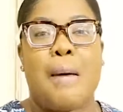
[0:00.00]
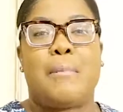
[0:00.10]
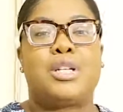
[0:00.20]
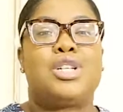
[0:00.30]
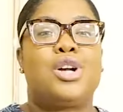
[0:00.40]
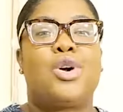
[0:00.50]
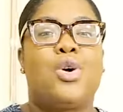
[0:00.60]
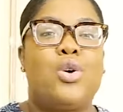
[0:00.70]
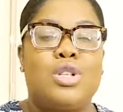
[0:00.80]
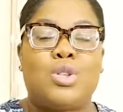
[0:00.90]
But your
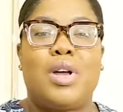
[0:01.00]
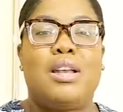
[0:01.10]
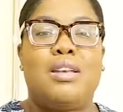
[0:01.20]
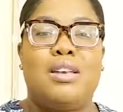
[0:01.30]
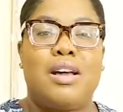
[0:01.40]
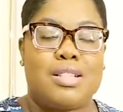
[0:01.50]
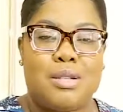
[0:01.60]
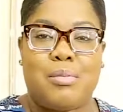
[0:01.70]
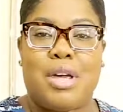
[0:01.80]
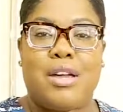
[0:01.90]
goals will
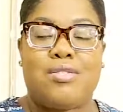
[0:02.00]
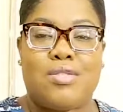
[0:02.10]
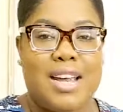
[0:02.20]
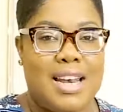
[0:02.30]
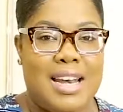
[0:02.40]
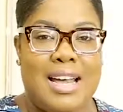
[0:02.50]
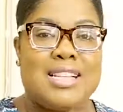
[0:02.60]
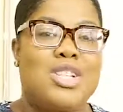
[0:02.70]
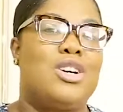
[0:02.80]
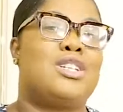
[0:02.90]
not be
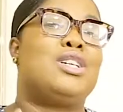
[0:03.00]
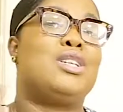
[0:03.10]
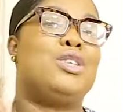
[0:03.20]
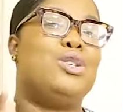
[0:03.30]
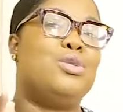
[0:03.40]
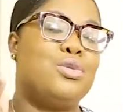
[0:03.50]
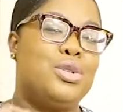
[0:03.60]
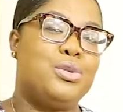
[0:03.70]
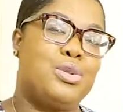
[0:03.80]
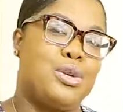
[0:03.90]
realized until you
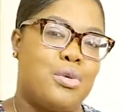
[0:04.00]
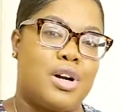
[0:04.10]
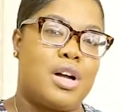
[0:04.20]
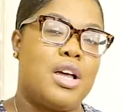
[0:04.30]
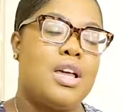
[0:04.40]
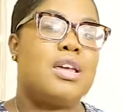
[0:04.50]
do the work.